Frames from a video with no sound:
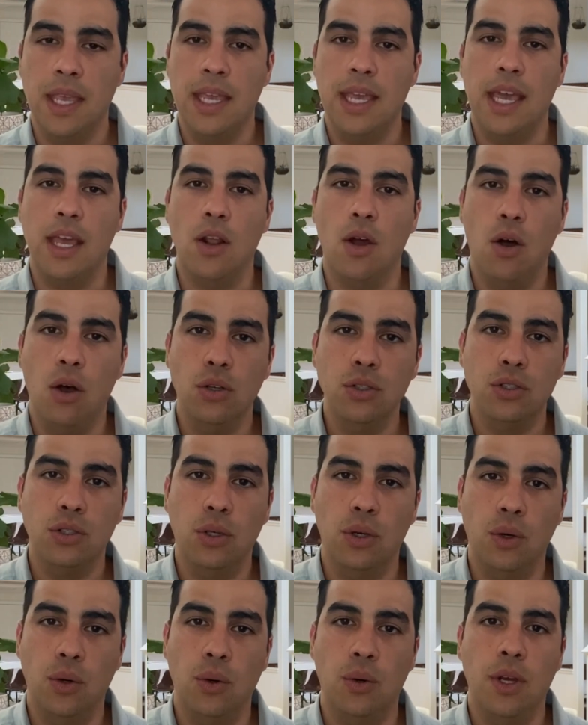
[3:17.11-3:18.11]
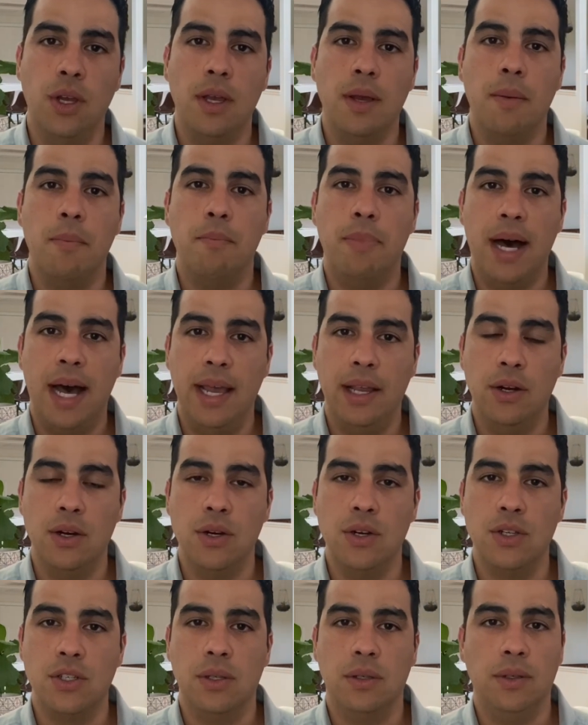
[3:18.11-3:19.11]
And also,
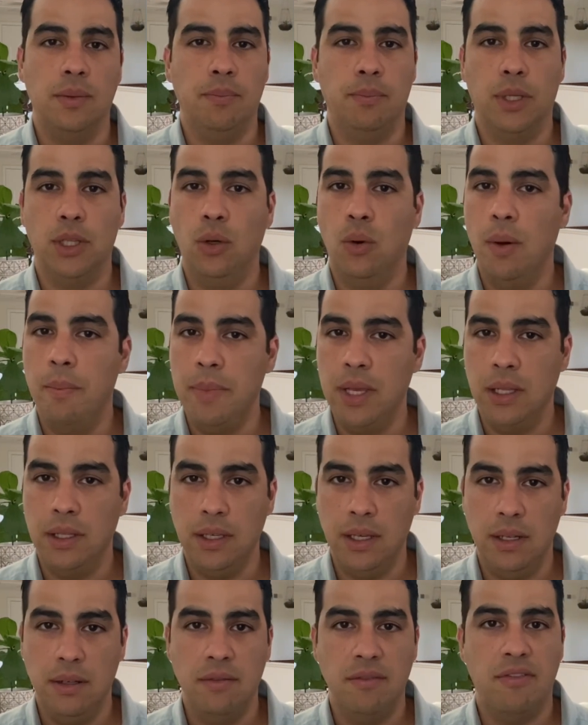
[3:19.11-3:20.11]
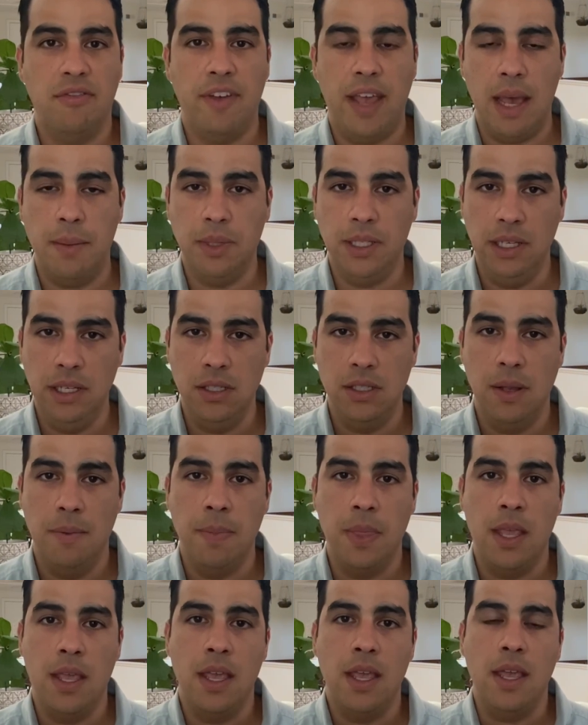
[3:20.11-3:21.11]
buyers below a million, families
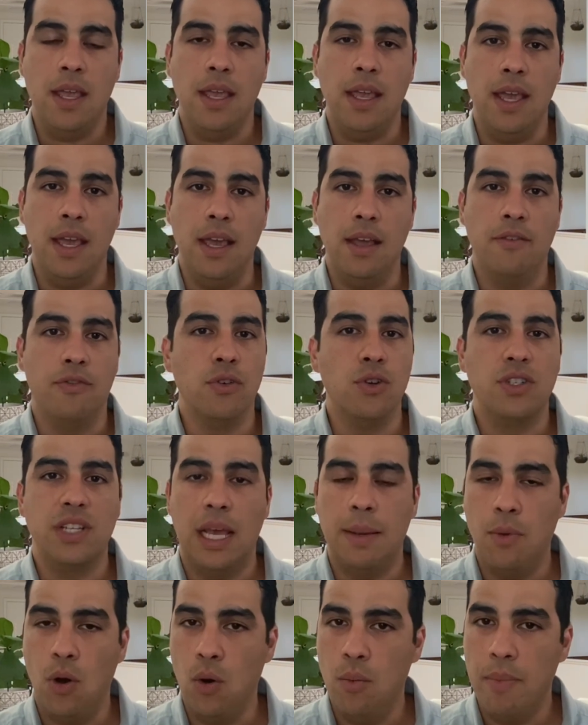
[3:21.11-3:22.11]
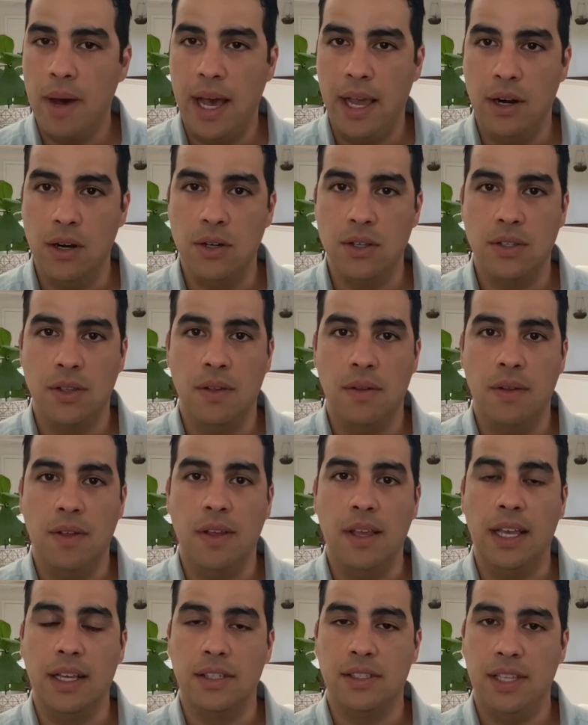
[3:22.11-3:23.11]
and first-time home buyers,
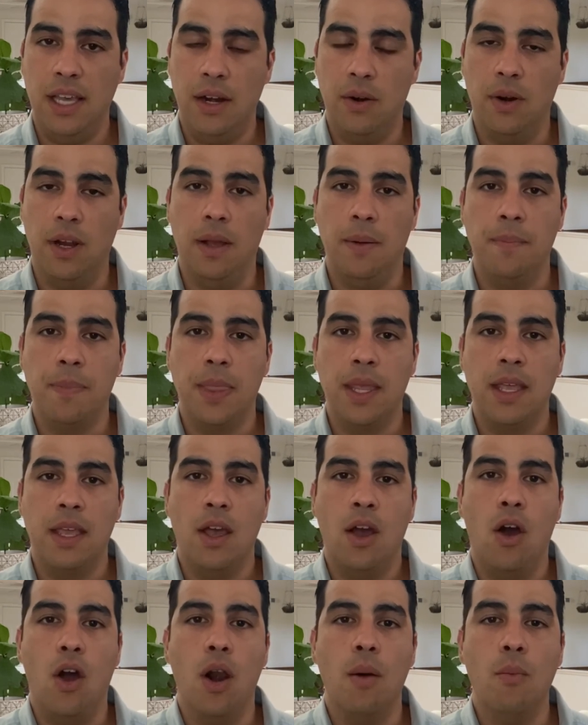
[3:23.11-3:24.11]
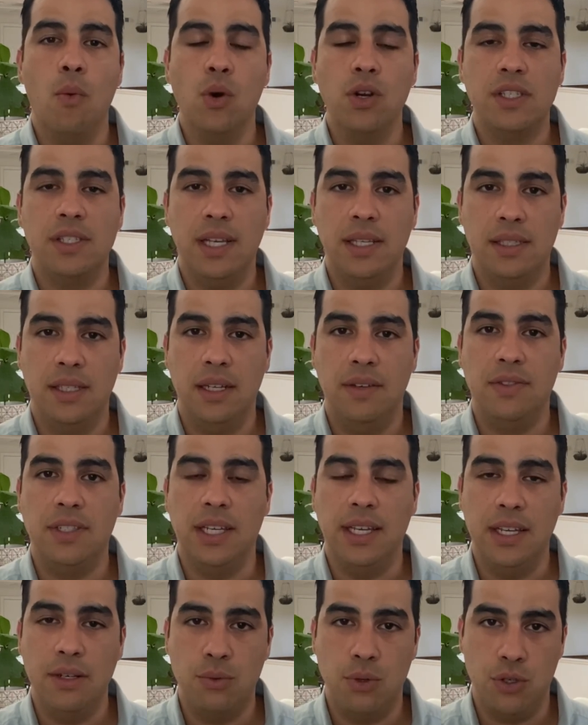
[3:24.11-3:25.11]
et cetera, are more sensitive to
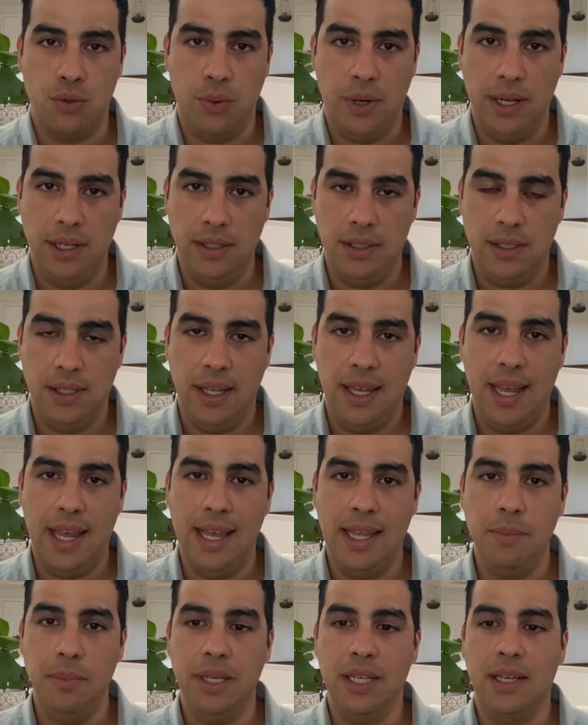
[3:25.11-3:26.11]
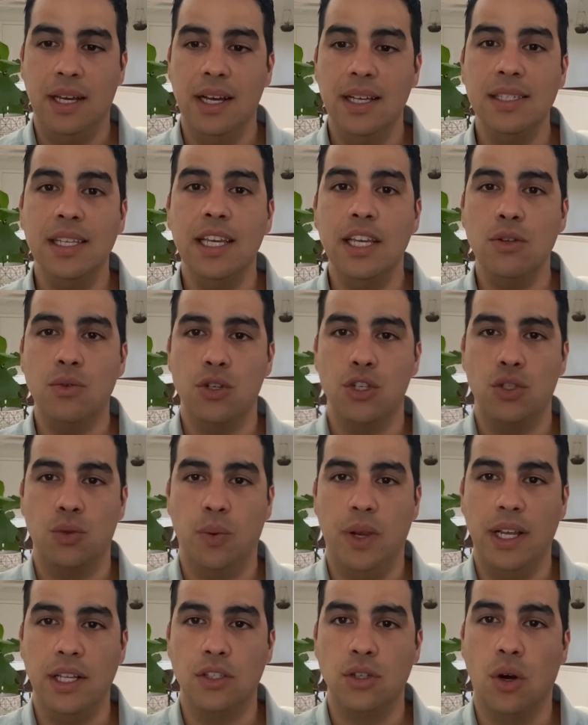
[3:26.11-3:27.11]
interest rates. And because interest
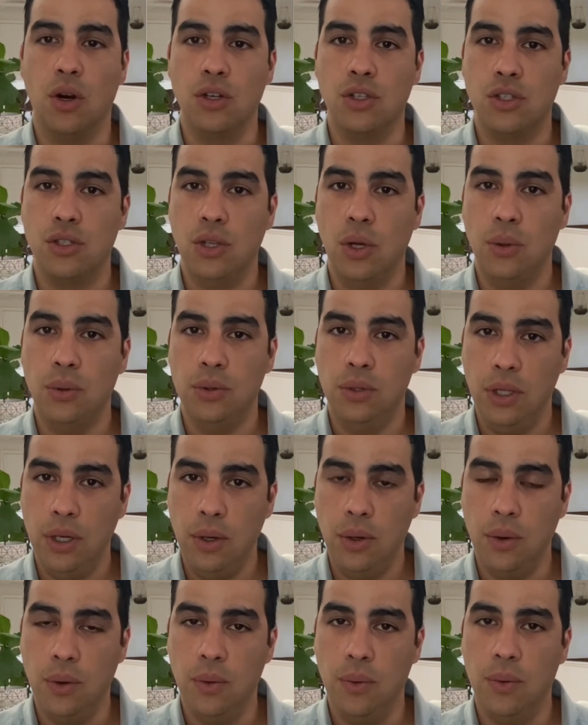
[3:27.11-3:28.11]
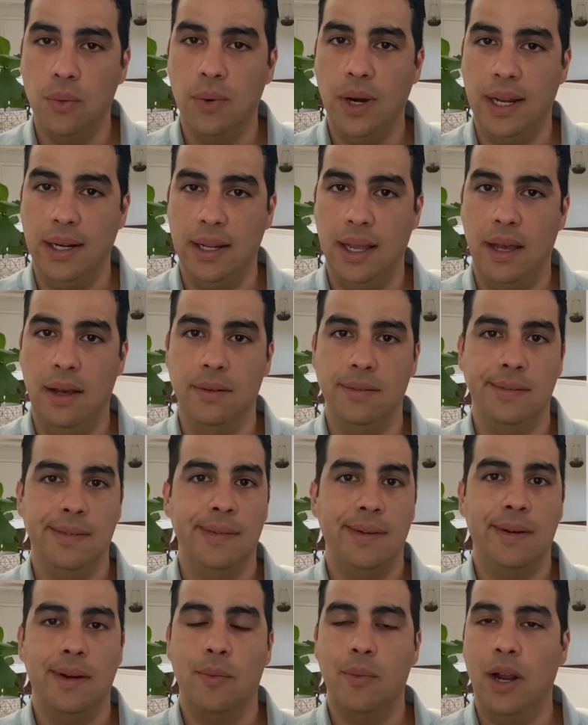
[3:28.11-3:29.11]
rates are so low right now,
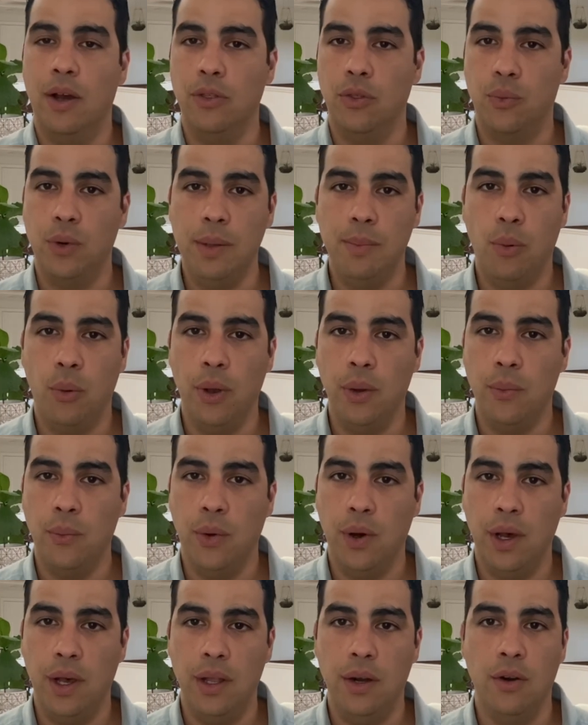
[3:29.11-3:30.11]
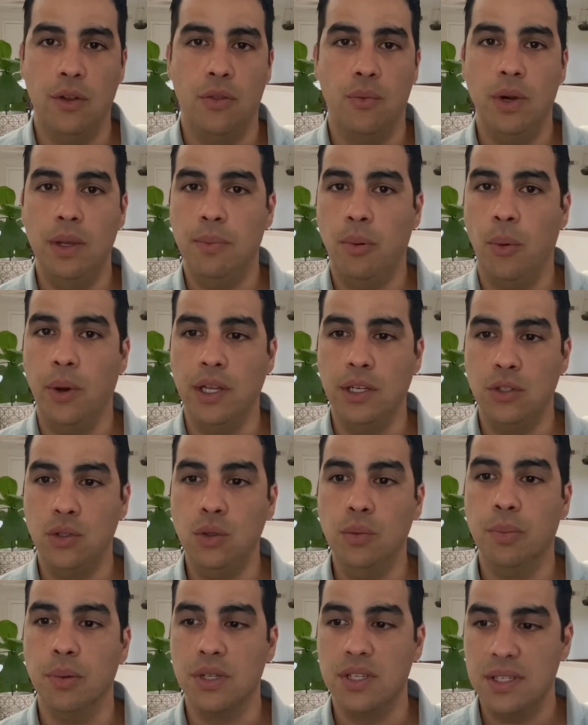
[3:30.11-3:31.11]
around three point one or three point
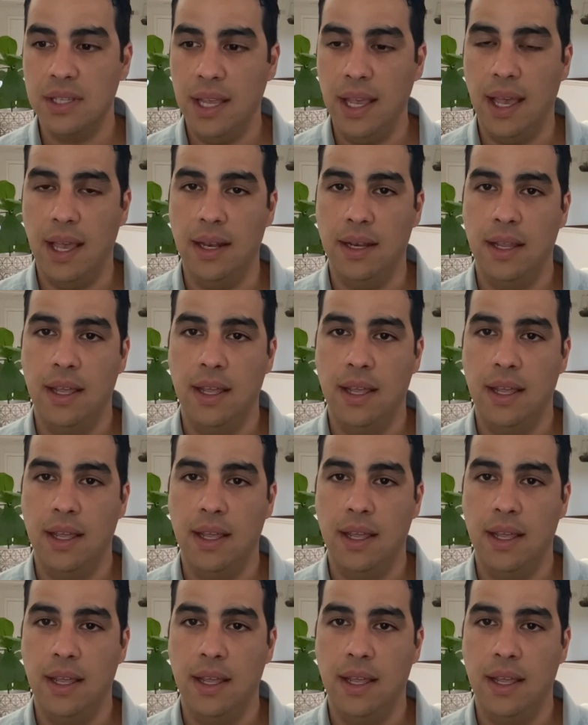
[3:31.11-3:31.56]
two percent,